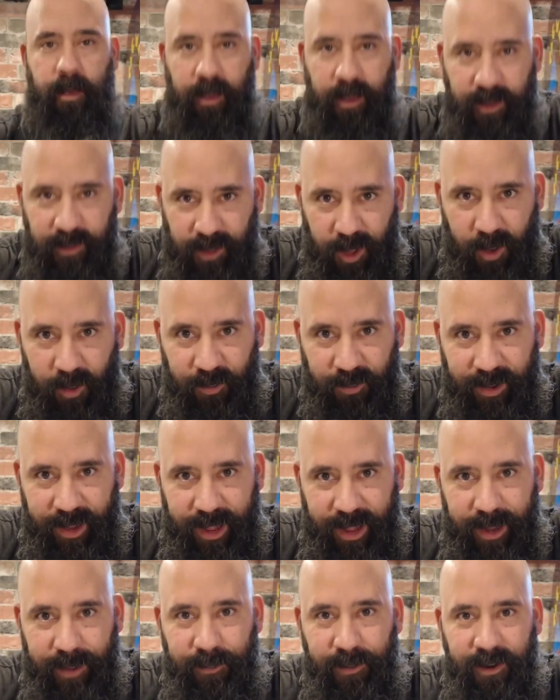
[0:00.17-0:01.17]
Yo,
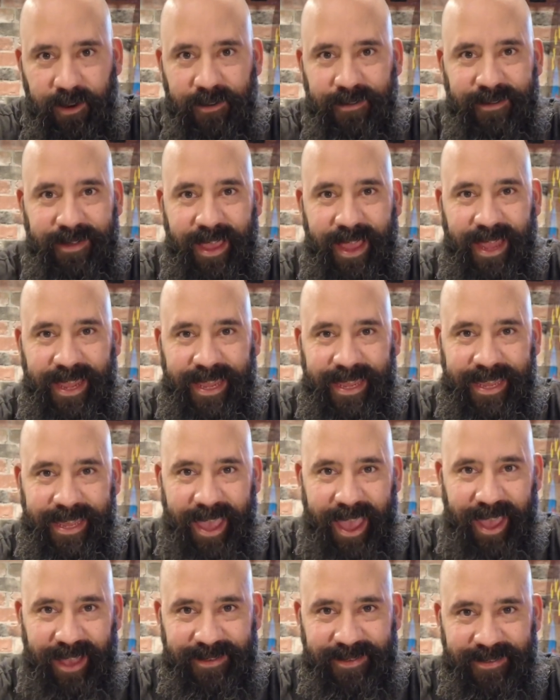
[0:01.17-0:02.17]
neighbors.
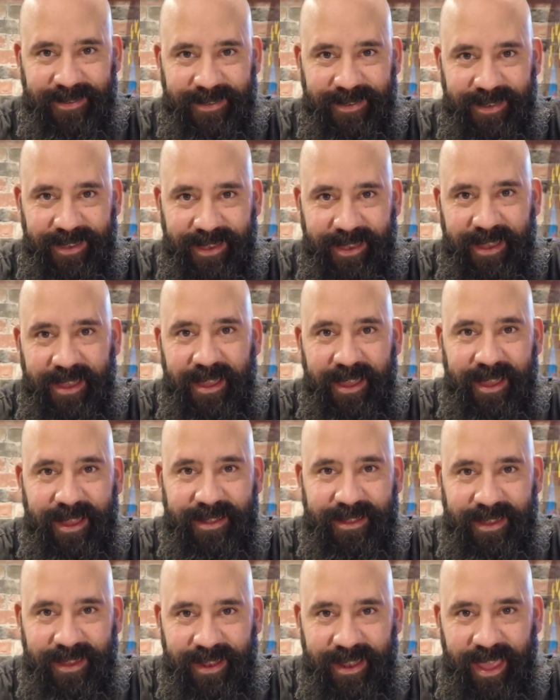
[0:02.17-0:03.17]
Yes.
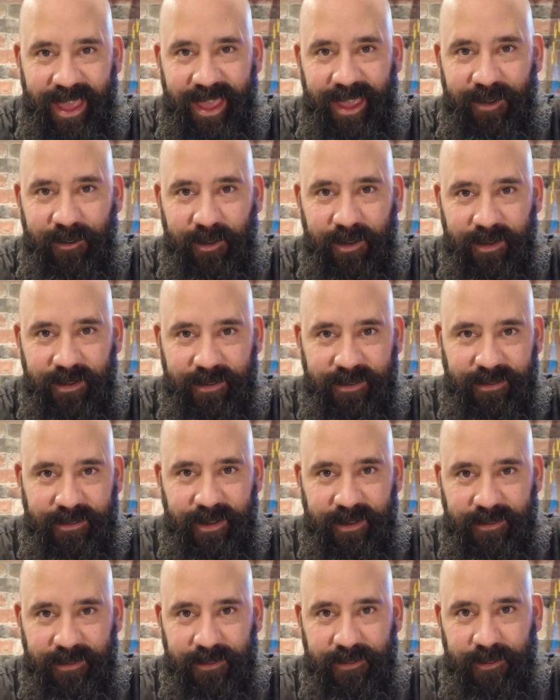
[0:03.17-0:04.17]
Today was
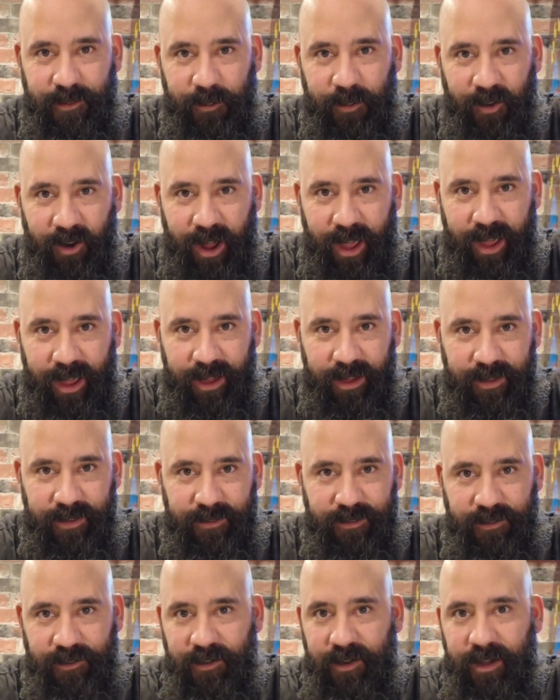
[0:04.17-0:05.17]
just a
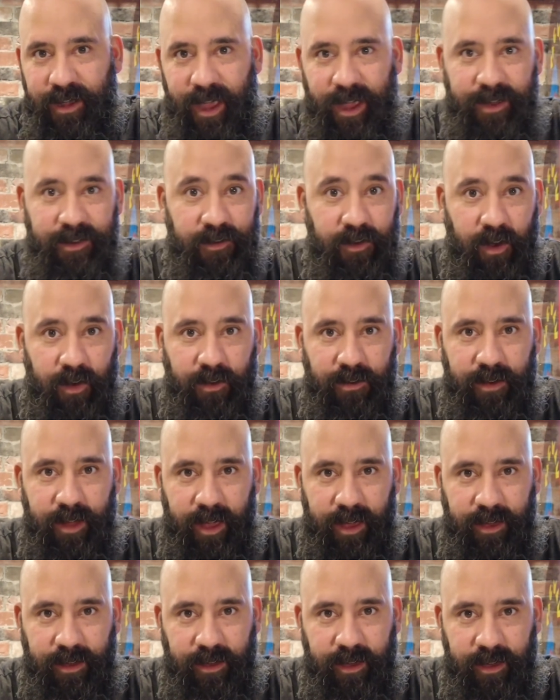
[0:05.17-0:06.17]
surprise G.I. Joe
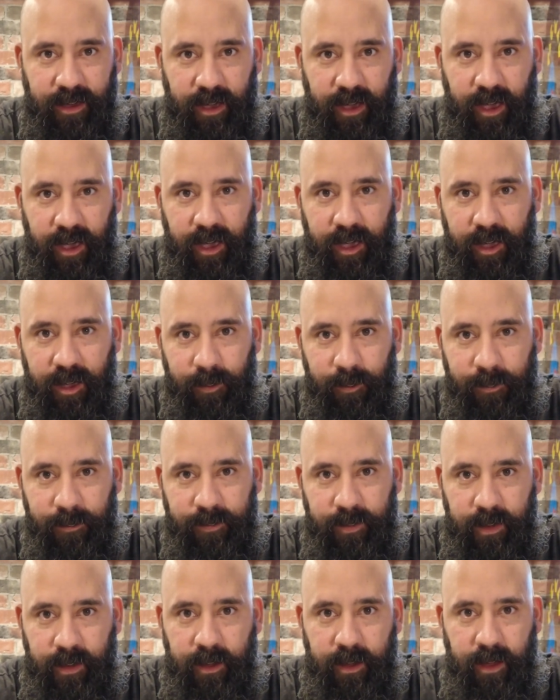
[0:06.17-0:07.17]
day.
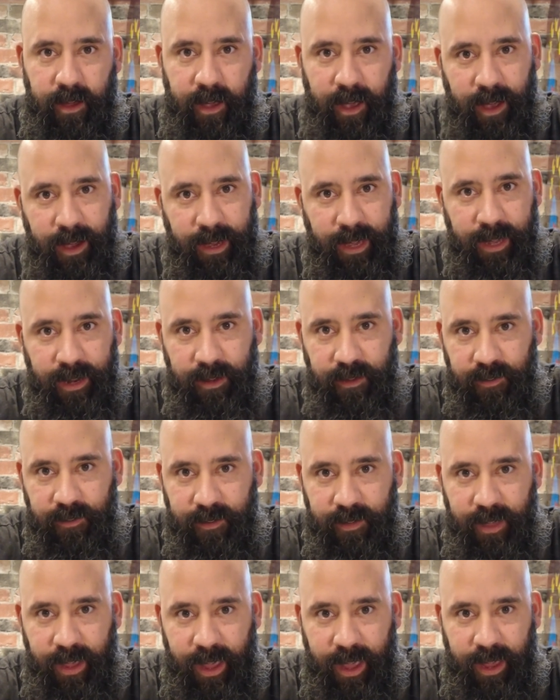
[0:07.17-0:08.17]
I'll get
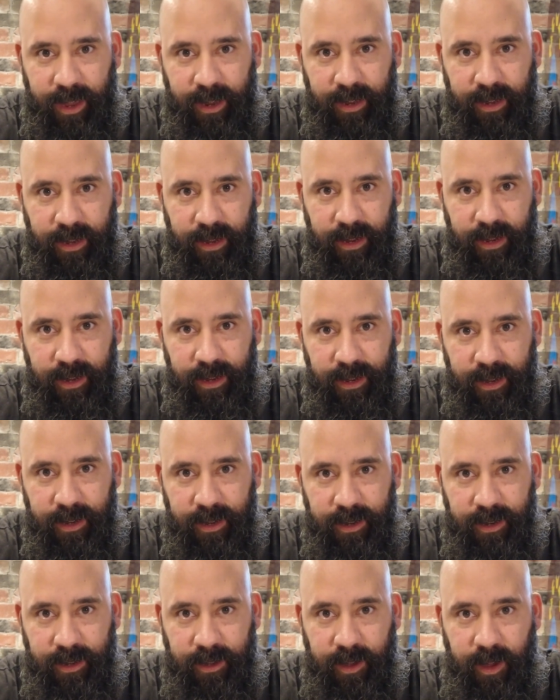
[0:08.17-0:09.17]
into that
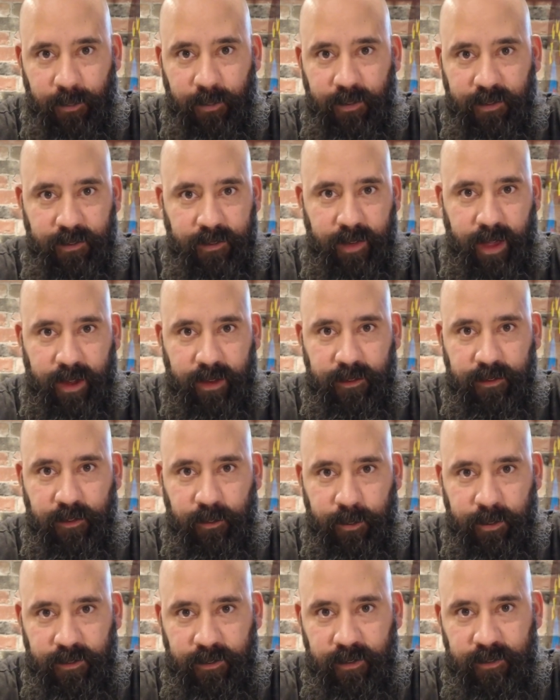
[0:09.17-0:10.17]
in a couple seconds,
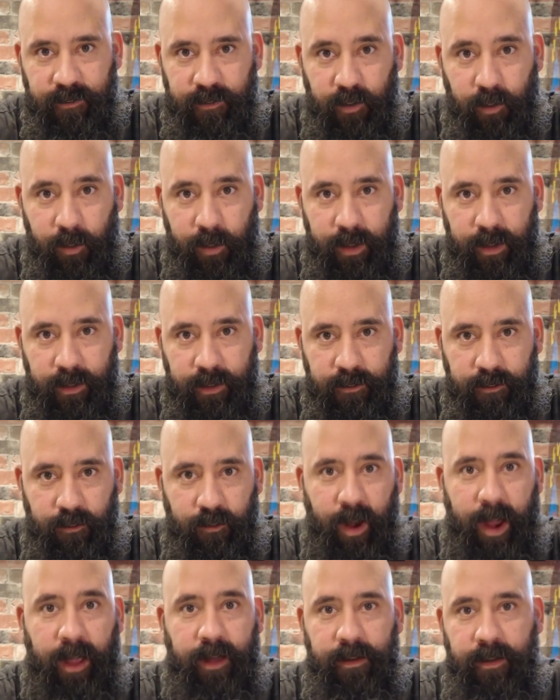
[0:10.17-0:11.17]
but just a quick
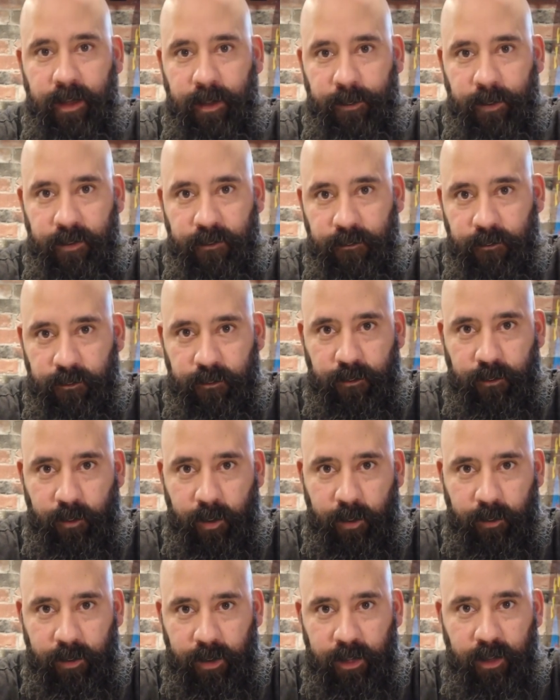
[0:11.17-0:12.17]
roundup of
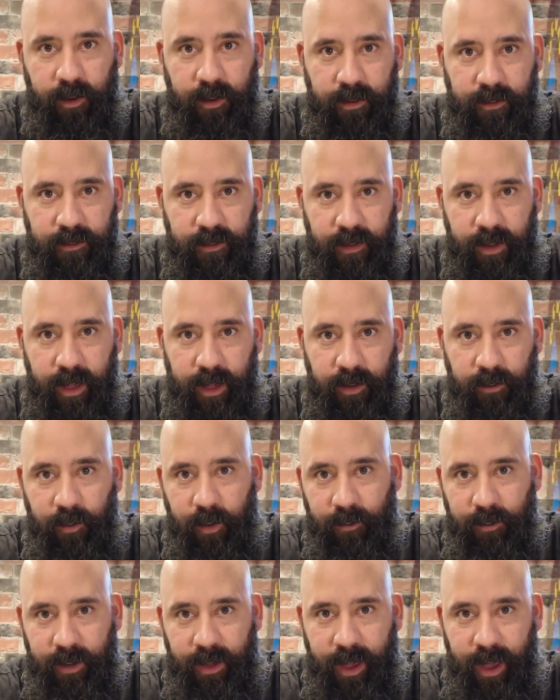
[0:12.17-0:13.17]
what we learned today and
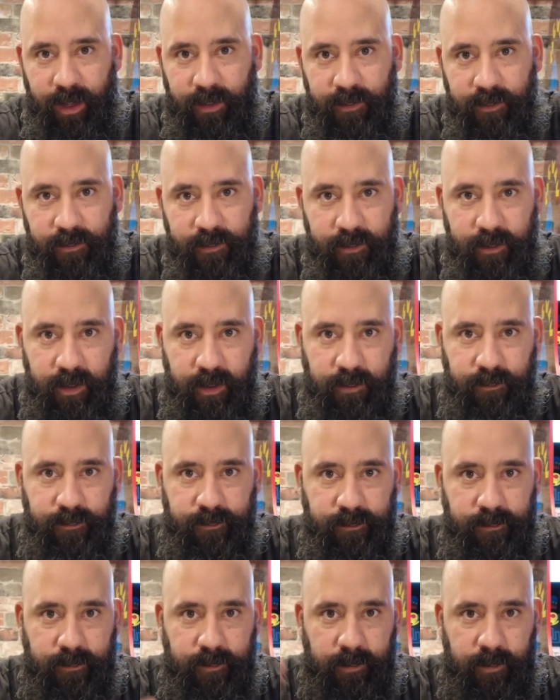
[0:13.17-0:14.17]
what we got to see.
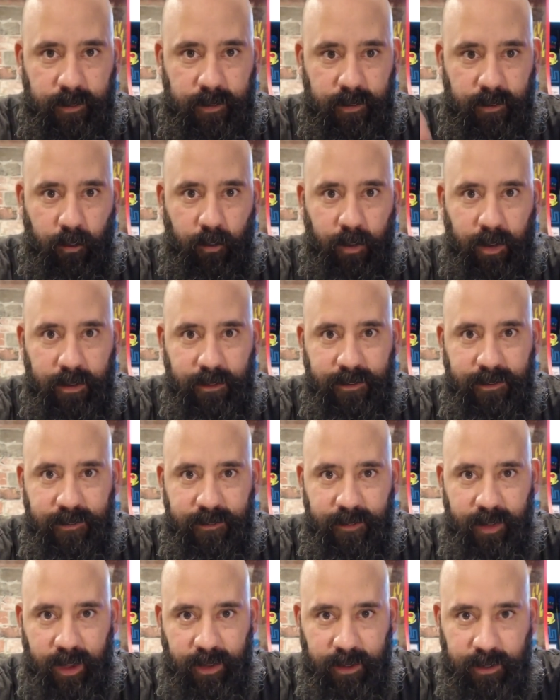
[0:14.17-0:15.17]
1
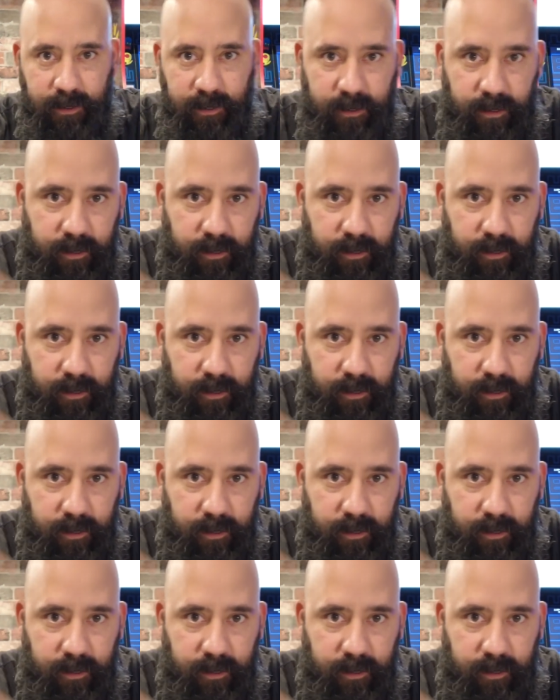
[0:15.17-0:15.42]
second.